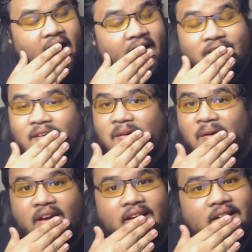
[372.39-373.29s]
I don't
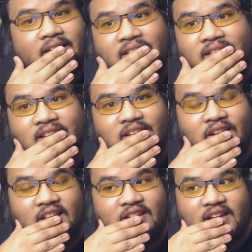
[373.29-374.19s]
know.
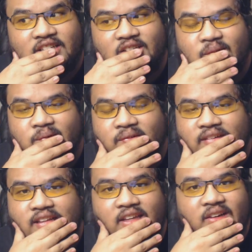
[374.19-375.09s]
It's actually
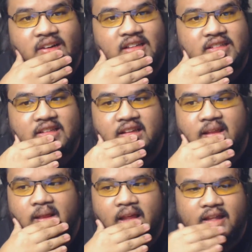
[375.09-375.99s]
really crazy.
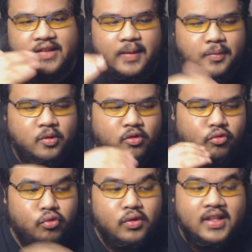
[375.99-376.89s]
It's like this episode is
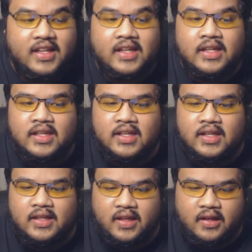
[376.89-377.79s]
really
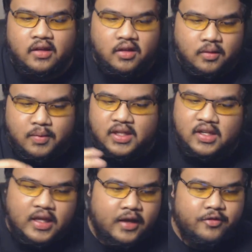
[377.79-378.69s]
like
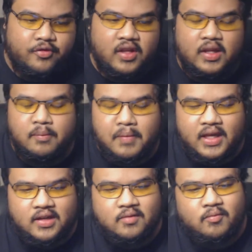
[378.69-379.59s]
beginning half. It
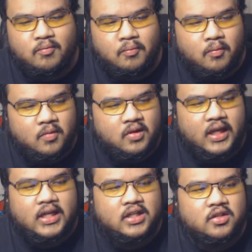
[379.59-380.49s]
made
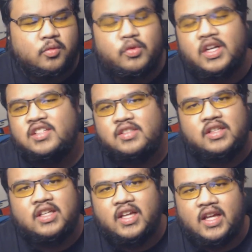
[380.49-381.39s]
like us
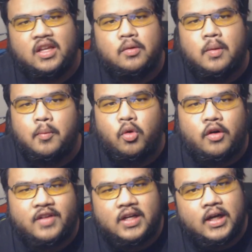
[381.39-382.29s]
see like a little bit more
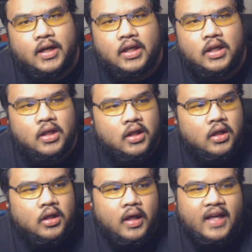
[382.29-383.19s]
of Akagi
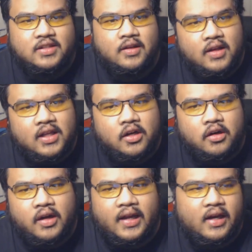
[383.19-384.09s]
as a
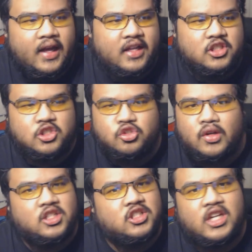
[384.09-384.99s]
leader and as she's
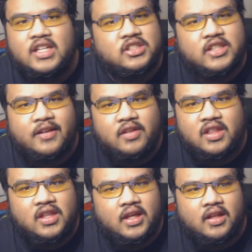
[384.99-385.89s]
trying to change
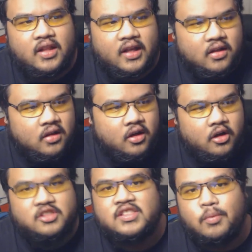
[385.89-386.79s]
everything, like
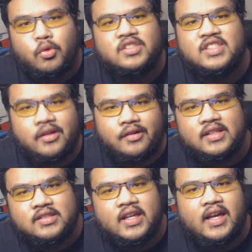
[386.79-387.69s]
her more
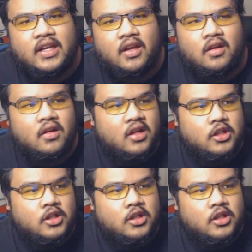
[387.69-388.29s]
serious side. And